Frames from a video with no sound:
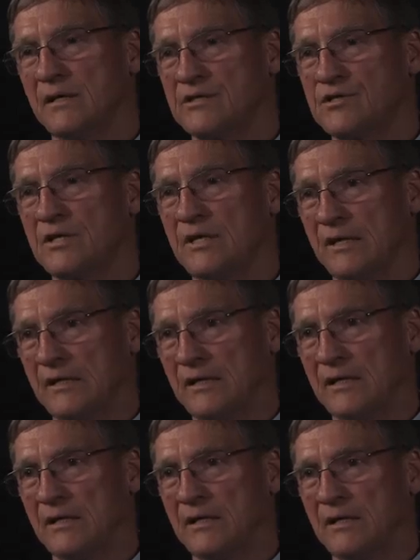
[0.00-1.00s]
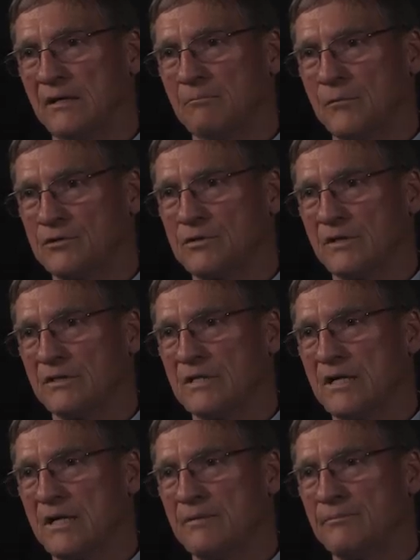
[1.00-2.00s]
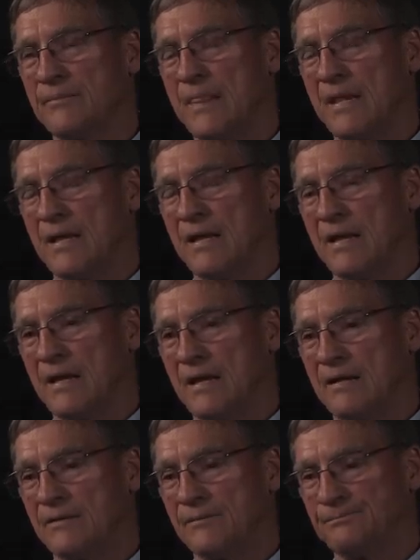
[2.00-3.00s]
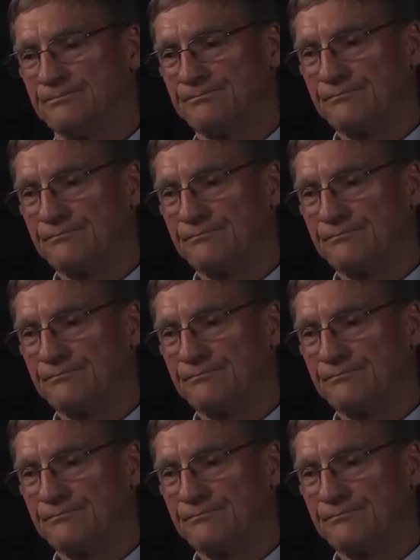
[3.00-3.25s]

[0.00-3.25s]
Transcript: It's teak most of the time. And